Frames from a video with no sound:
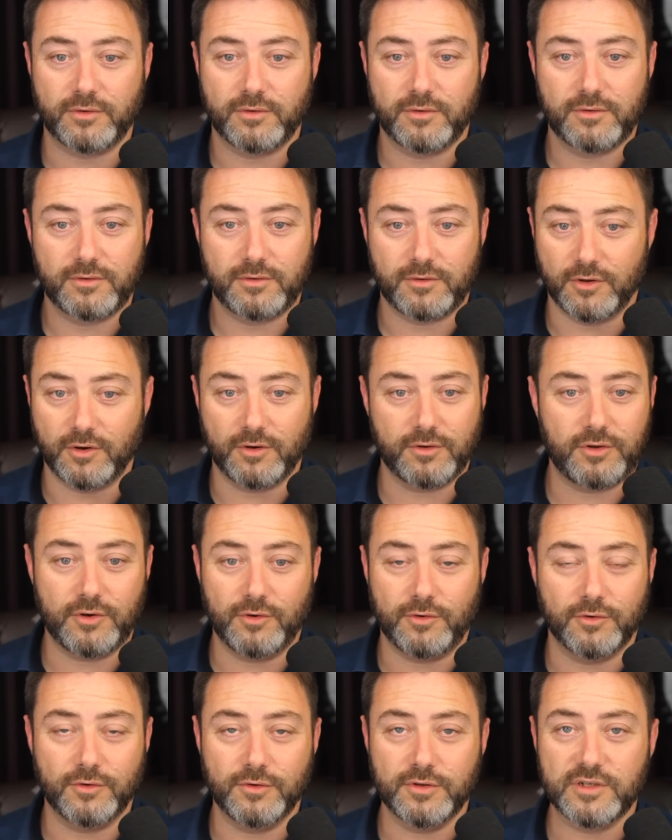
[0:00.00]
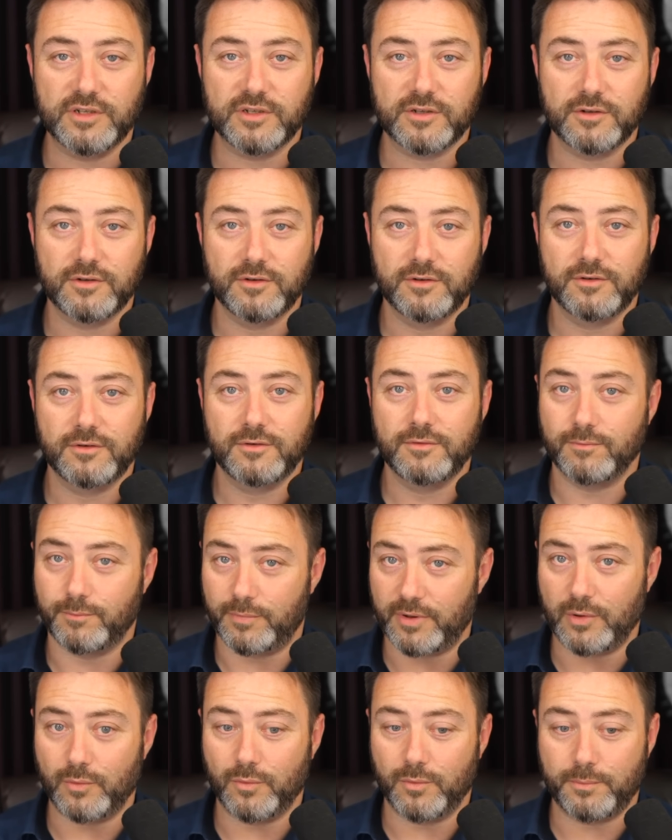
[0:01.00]
not yours.
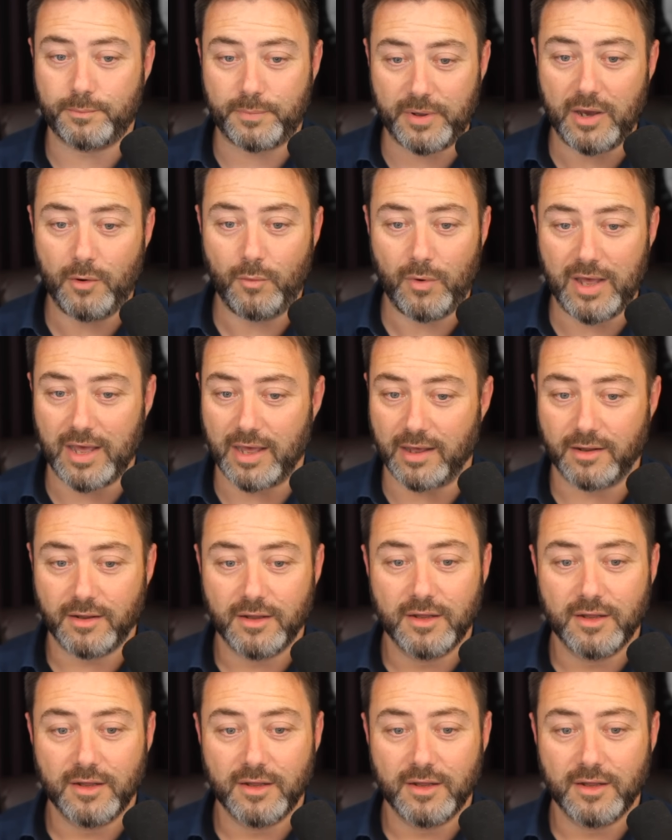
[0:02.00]
Be aware.